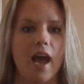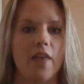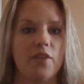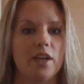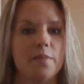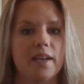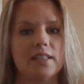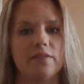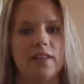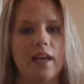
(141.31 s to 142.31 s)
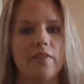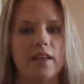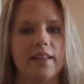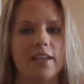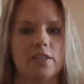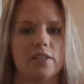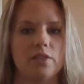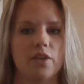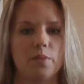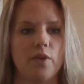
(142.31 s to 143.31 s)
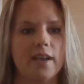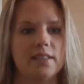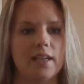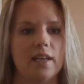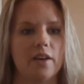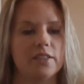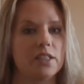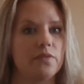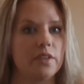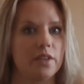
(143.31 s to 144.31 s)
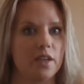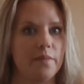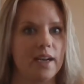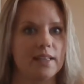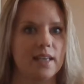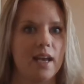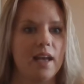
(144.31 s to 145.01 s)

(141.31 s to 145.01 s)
At 30 minutes of life, he latches to her breast and nurses for 30 minutes.